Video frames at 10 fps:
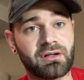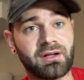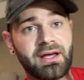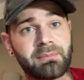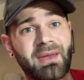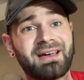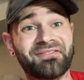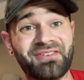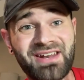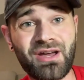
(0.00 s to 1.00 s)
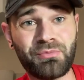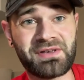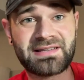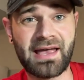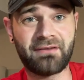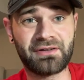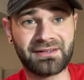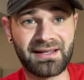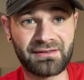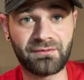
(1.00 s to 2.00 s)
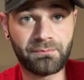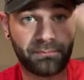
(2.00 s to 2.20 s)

to like make a video because I haven't like